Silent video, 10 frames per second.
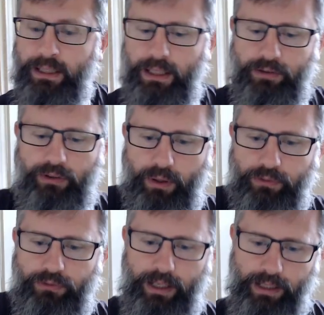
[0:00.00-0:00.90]
And so
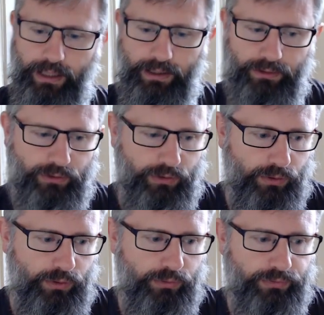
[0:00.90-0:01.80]
I've set it
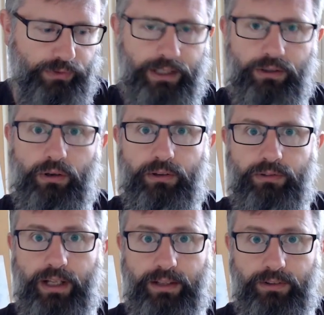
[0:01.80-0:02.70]
to
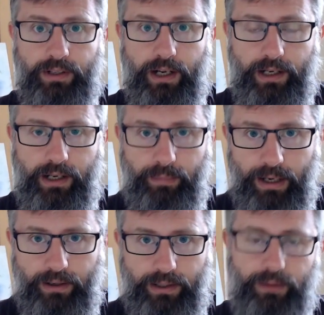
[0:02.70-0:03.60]
$3.99 in
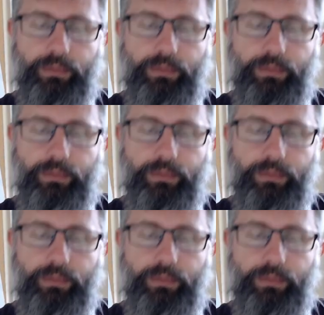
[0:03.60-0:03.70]
America,